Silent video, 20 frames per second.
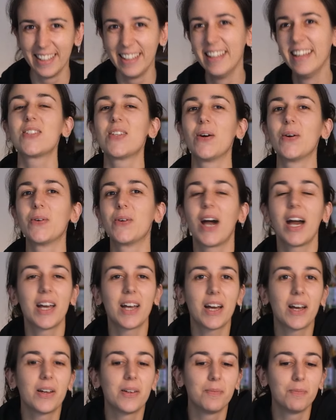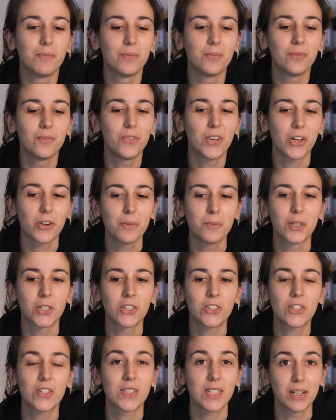So I'm very
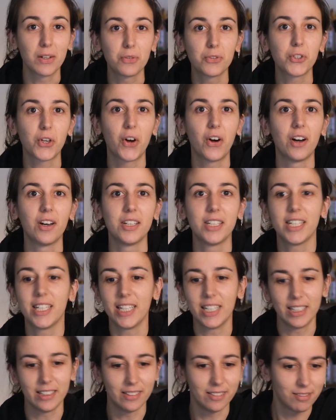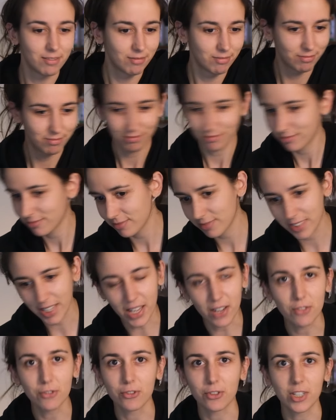much self-taught in
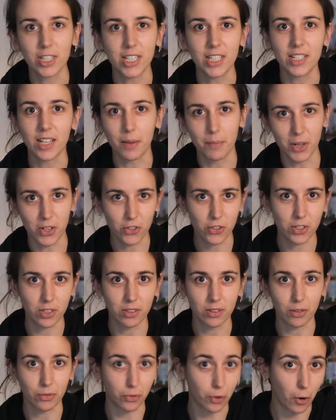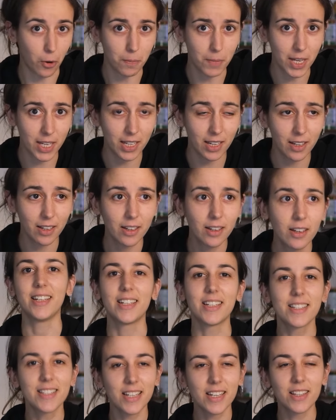every dimension of art making. And
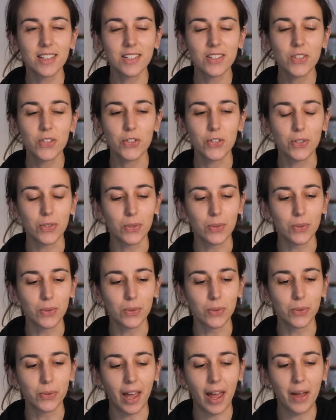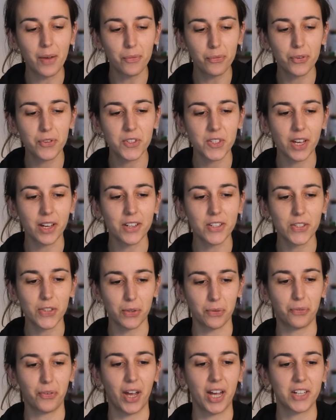I say this to emphasize the
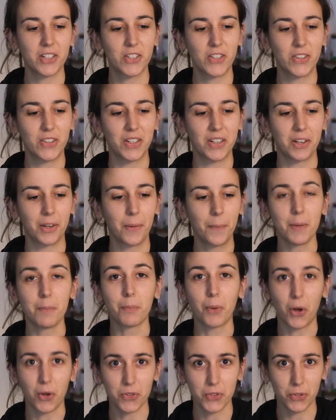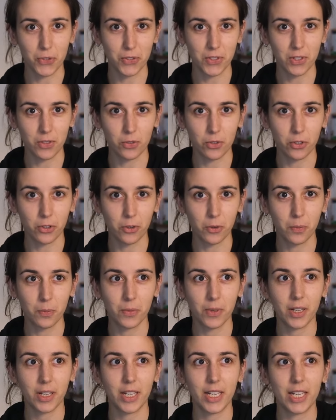fact that imposter
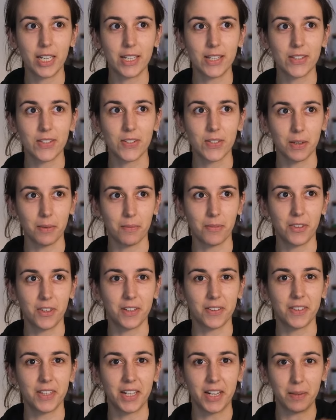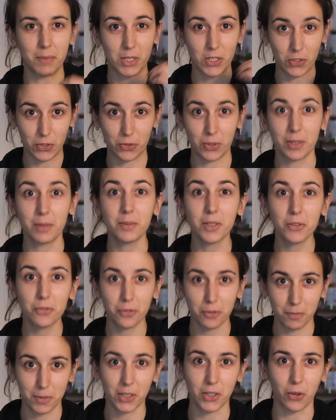syndrome is something that I'm extremely
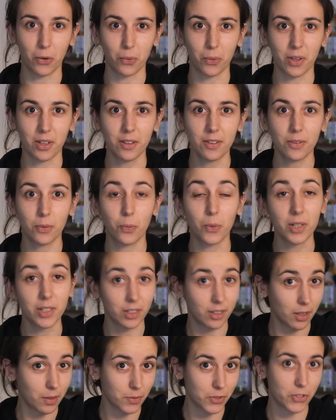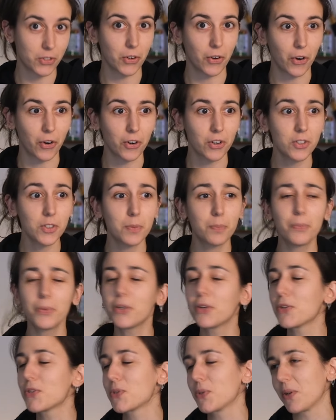familiar with when it comes to art,
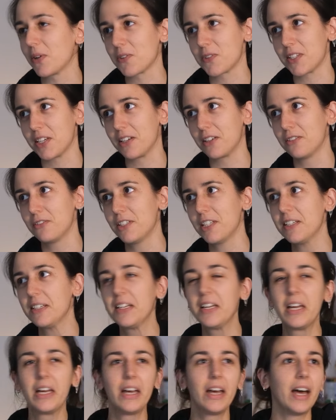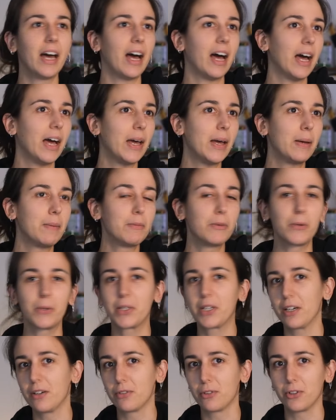but also outside of it. I'm a
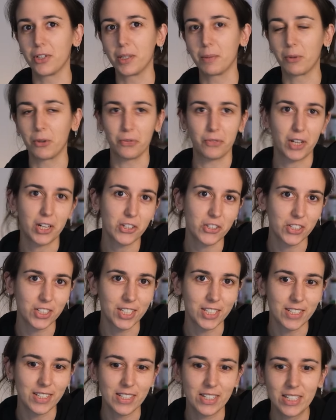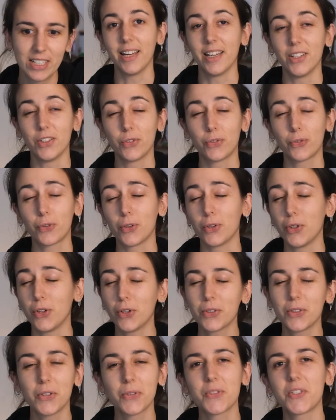recovering perfectionist, and for a
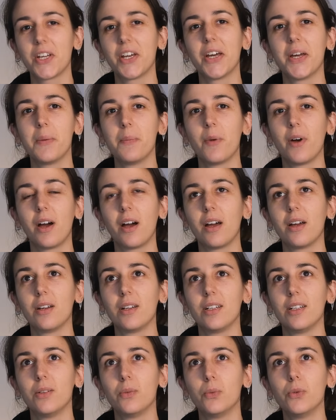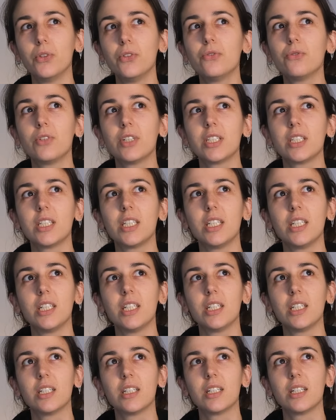long, long time, I wouldn't
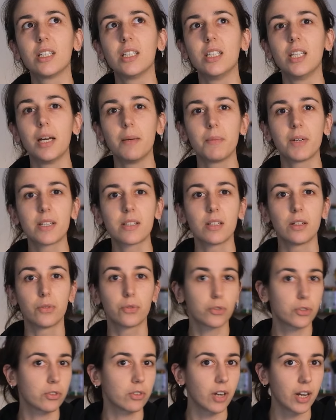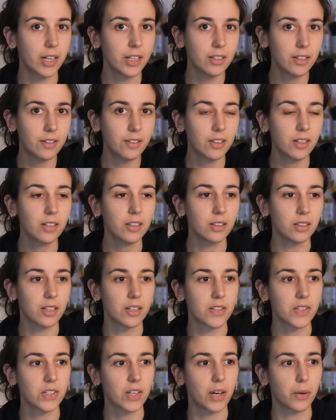really let myself try anything
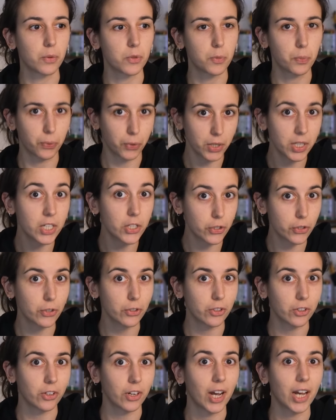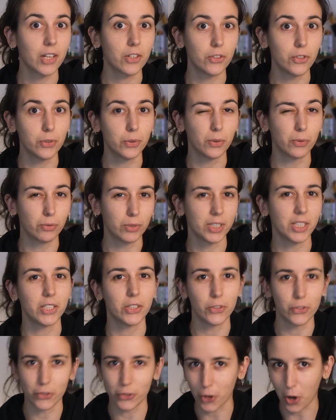unless I was pretty sure I'd do a really
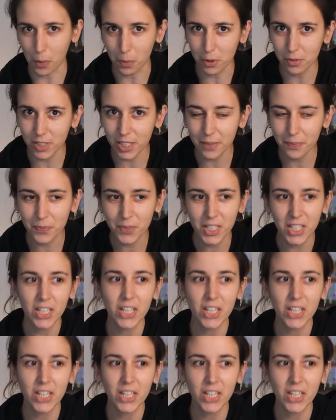good job of it.